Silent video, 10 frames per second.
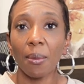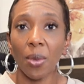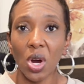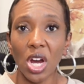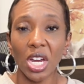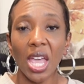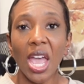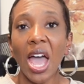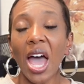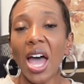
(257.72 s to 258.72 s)
mark.
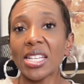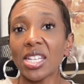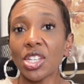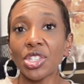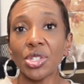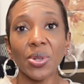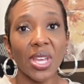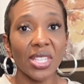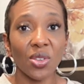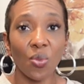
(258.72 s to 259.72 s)
I did 2
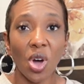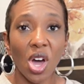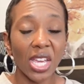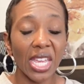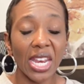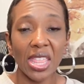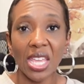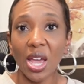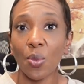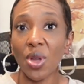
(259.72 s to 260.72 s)
days of walking, and
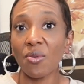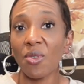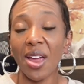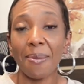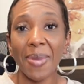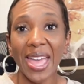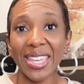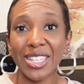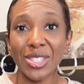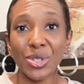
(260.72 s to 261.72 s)
then I went right
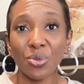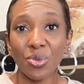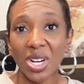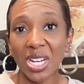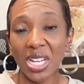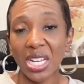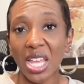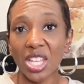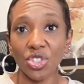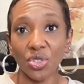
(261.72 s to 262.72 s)
back into
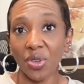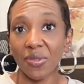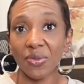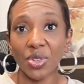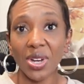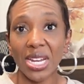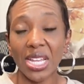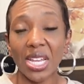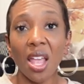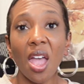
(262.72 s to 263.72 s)
running and strength
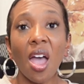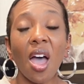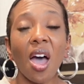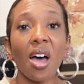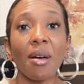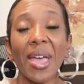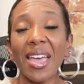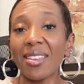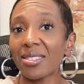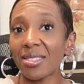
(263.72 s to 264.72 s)
training.
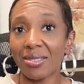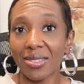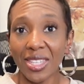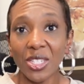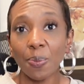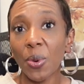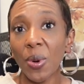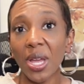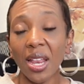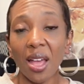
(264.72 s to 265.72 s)
At this
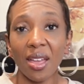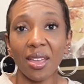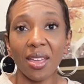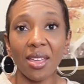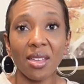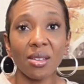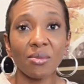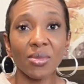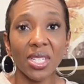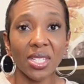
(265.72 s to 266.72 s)
point, I
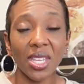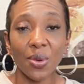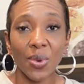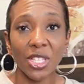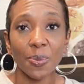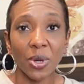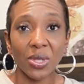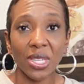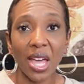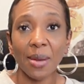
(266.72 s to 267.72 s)
am 16 weeks
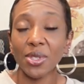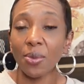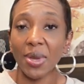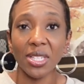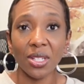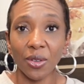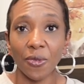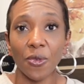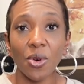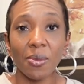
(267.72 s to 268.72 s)
post-op, so basically
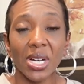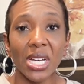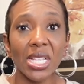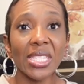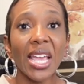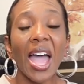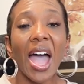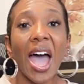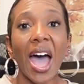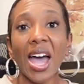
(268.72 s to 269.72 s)
4 months.
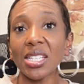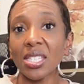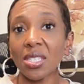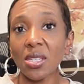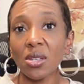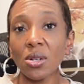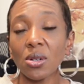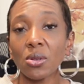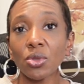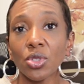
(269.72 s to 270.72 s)
I
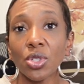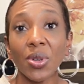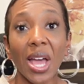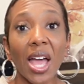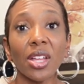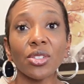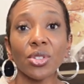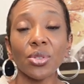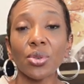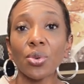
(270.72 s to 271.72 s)
still do not
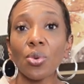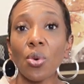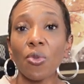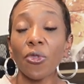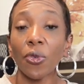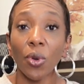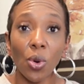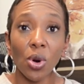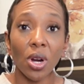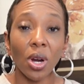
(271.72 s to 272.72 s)
do
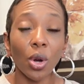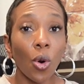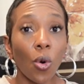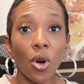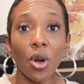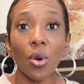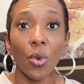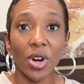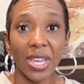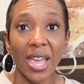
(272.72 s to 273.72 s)
floor core
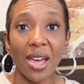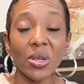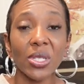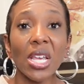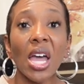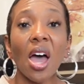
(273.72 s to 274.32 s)
workouts.